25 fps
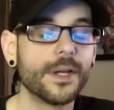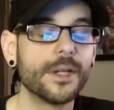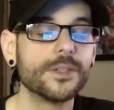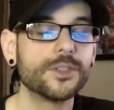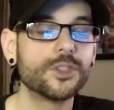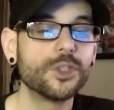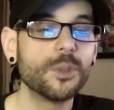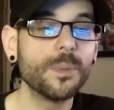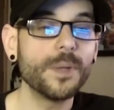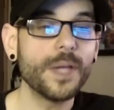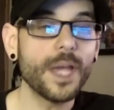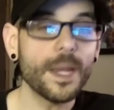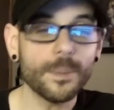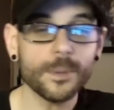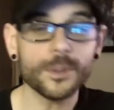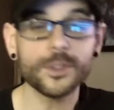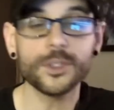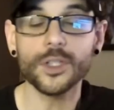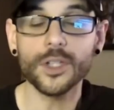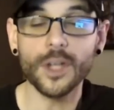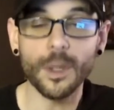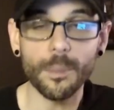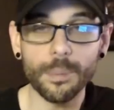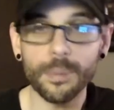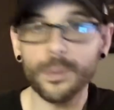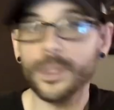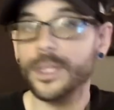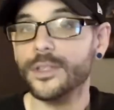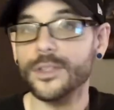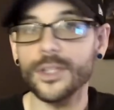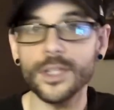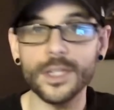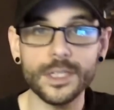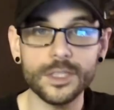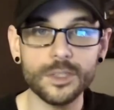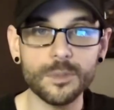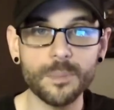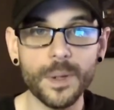to be able to complete
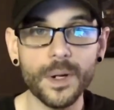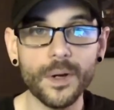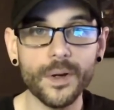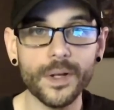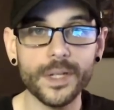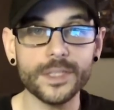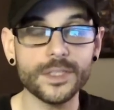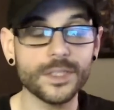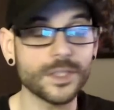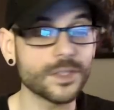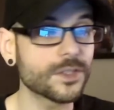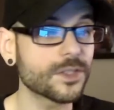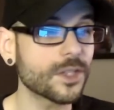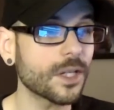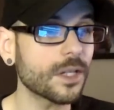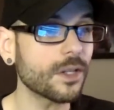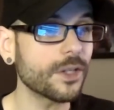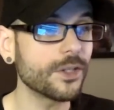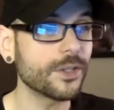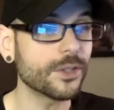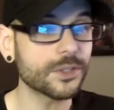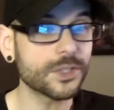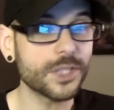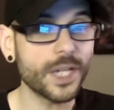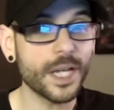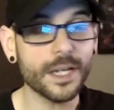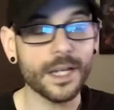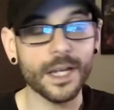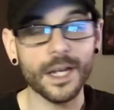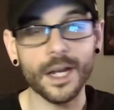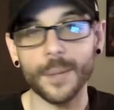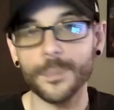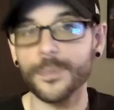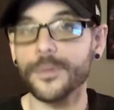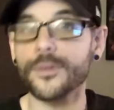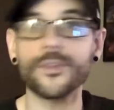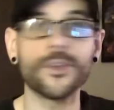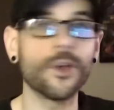the experience, and suddenly you're taking
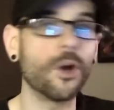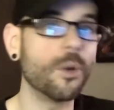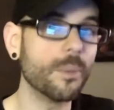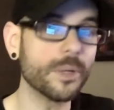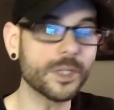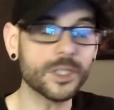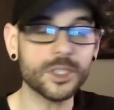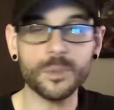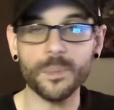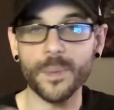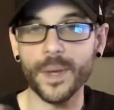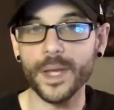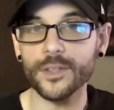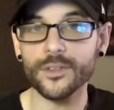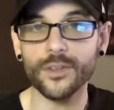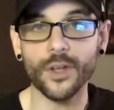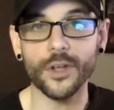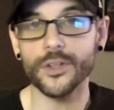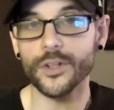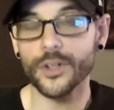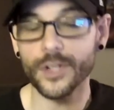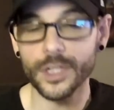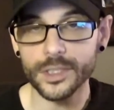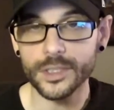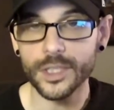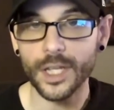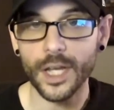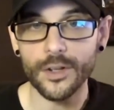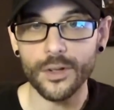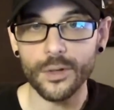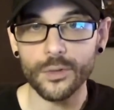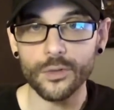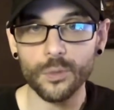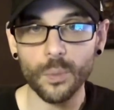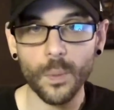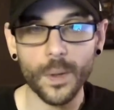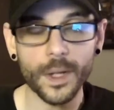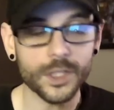up so much space on your
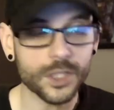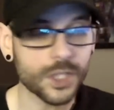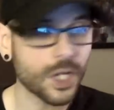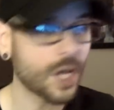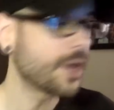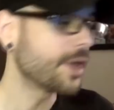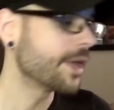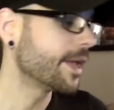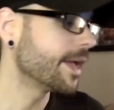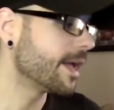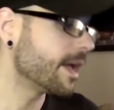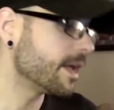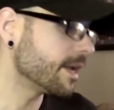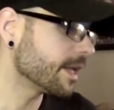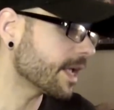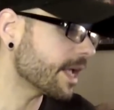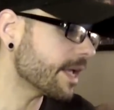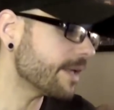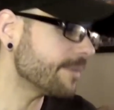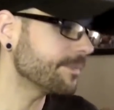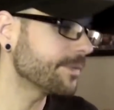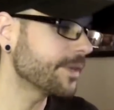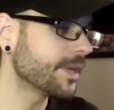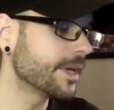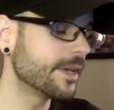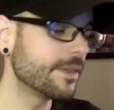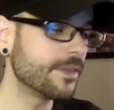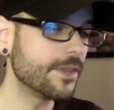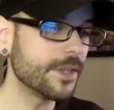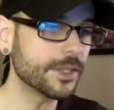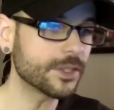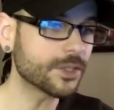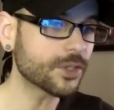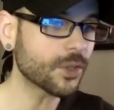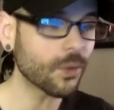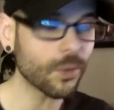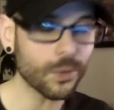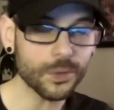Nintendo Switch. And again, the
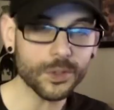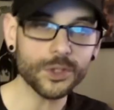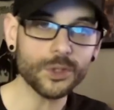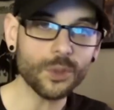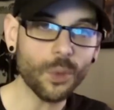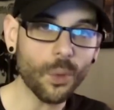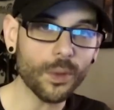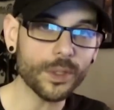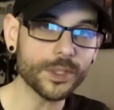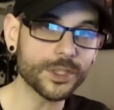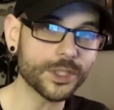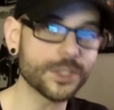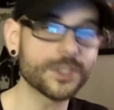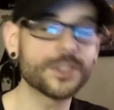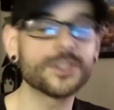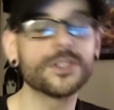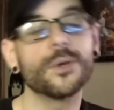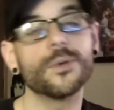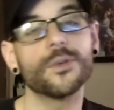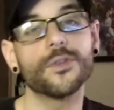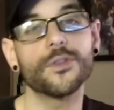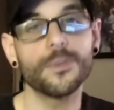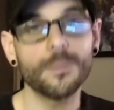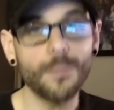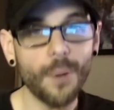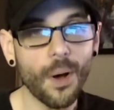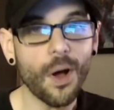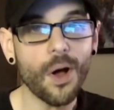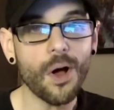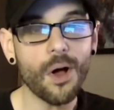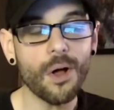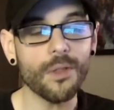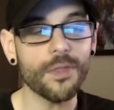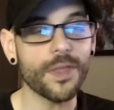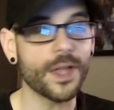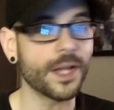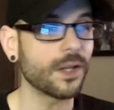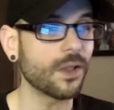internal storage is so
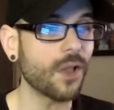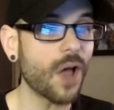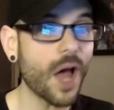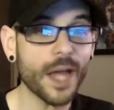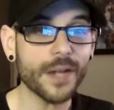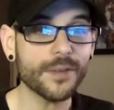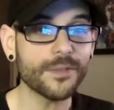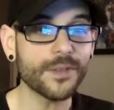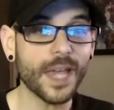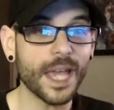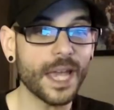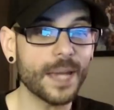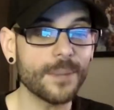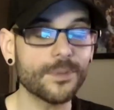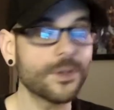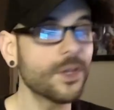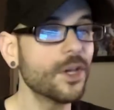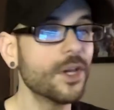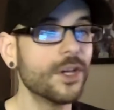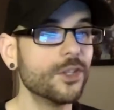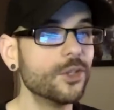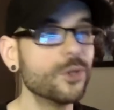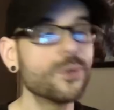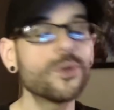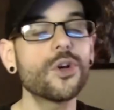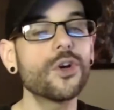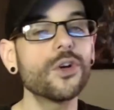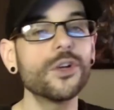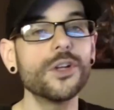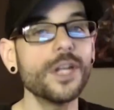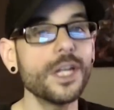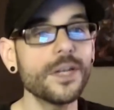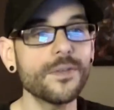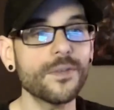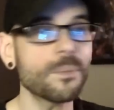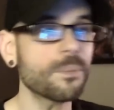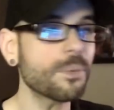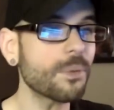small that a lot of games you couldn't
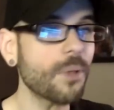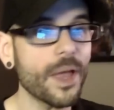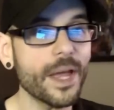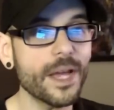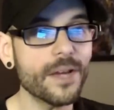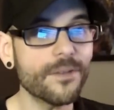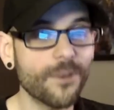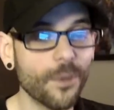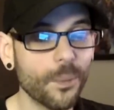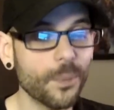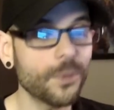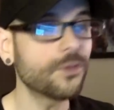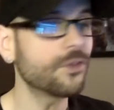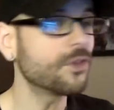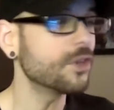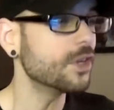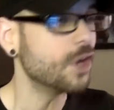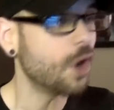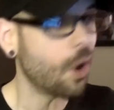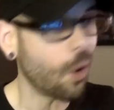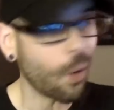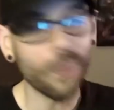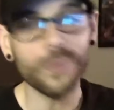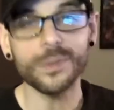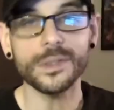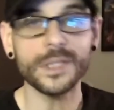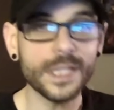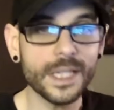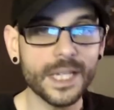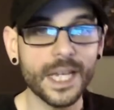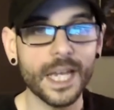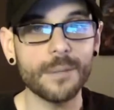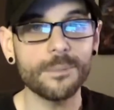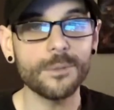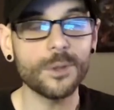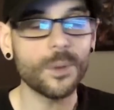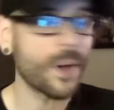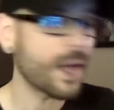even play if it was the only
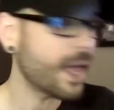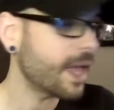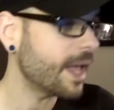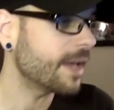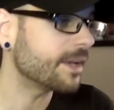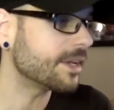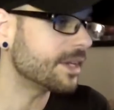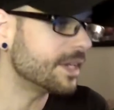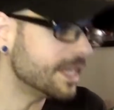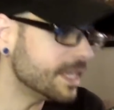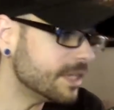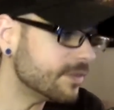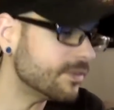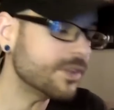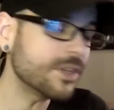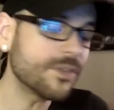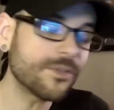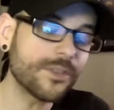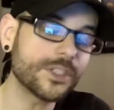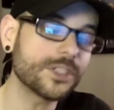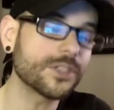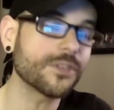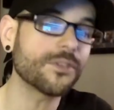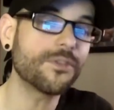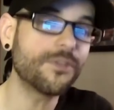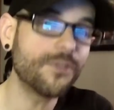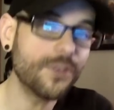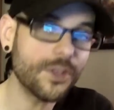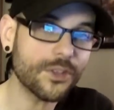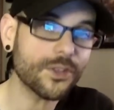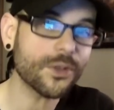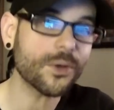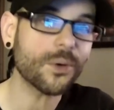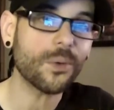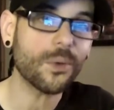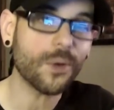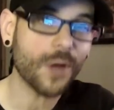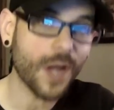game you had, even if it's a
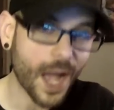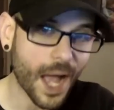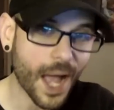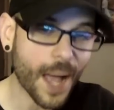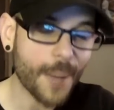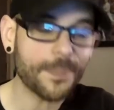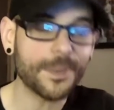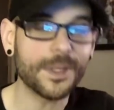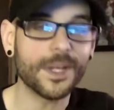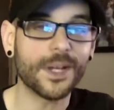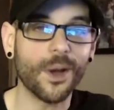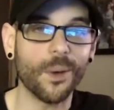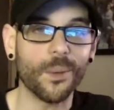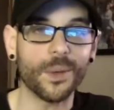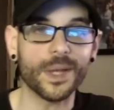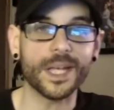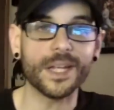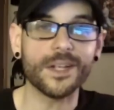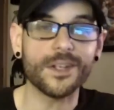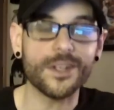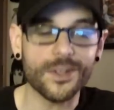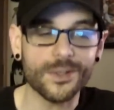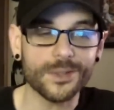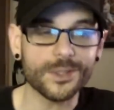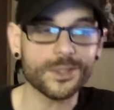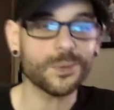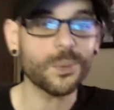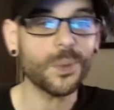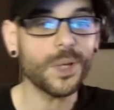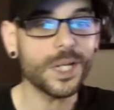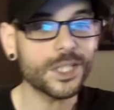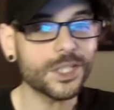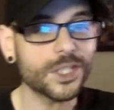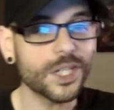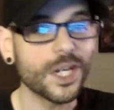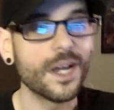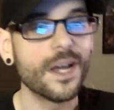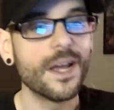physical copy going into your
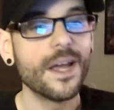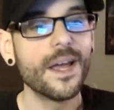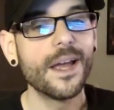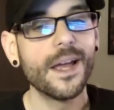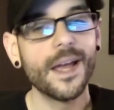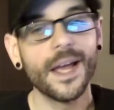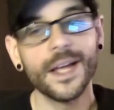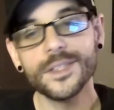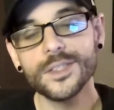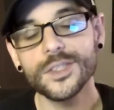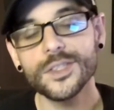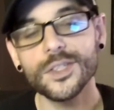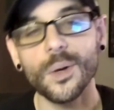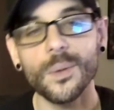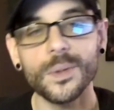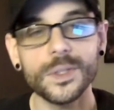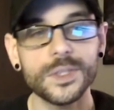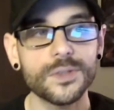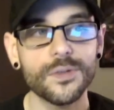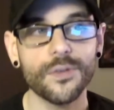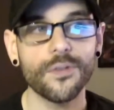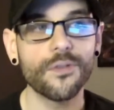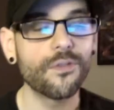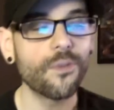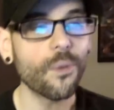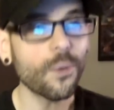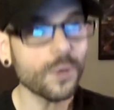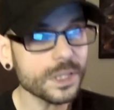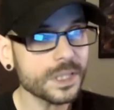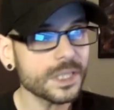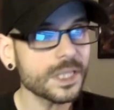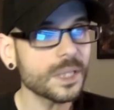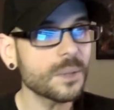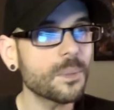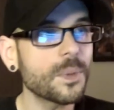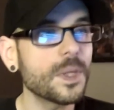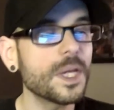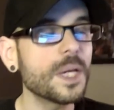Switch. And so it's
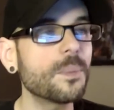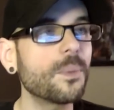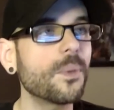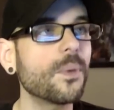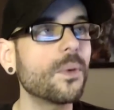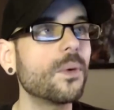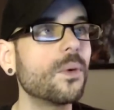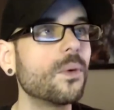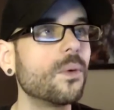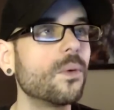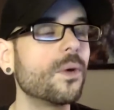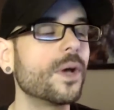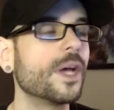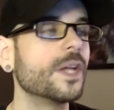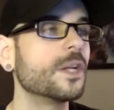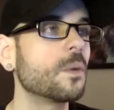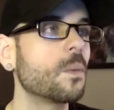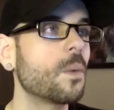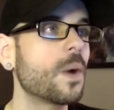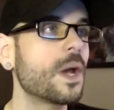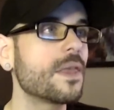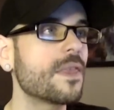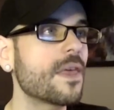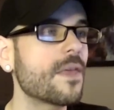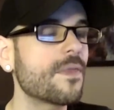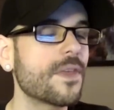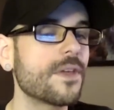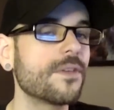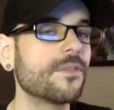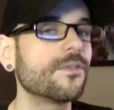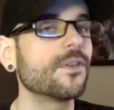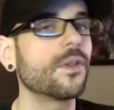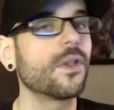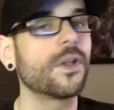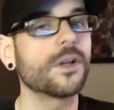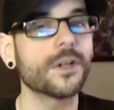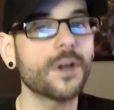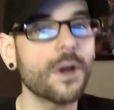forcing people in a way that they
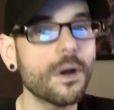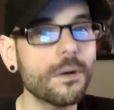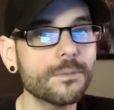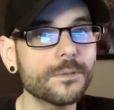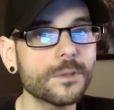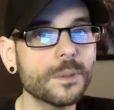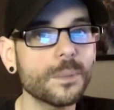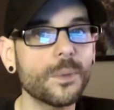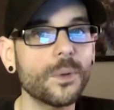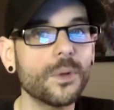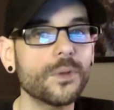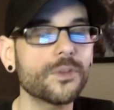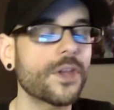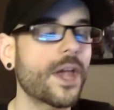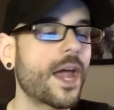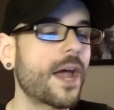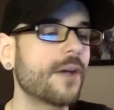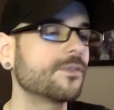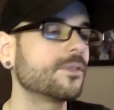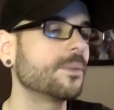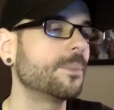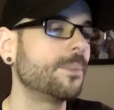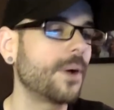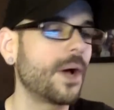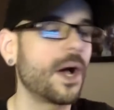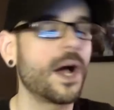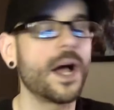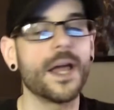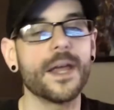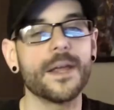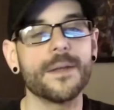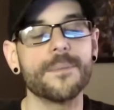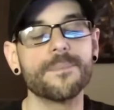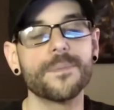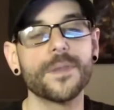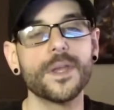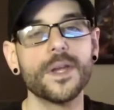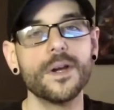feel uncomfortable to have to
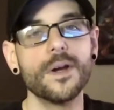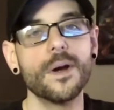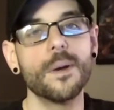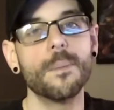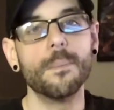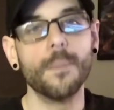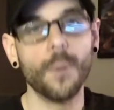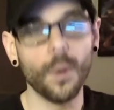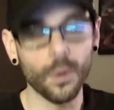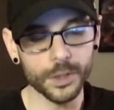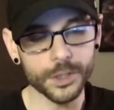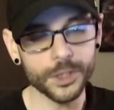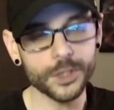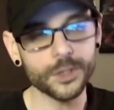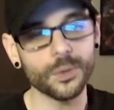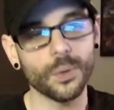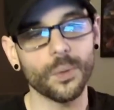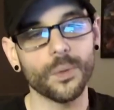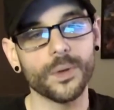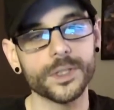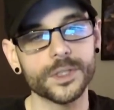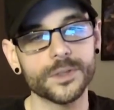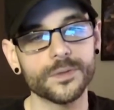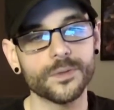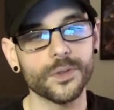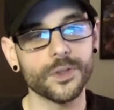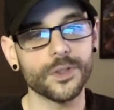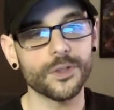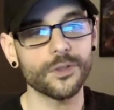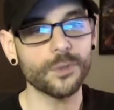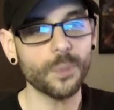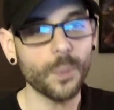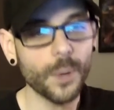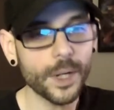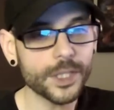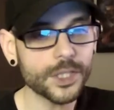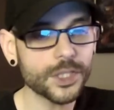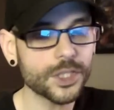buy more storage for the
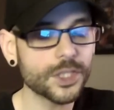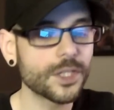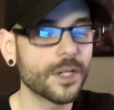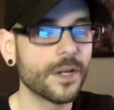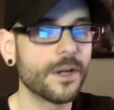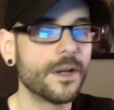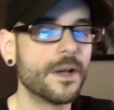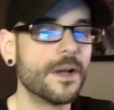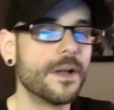Switch.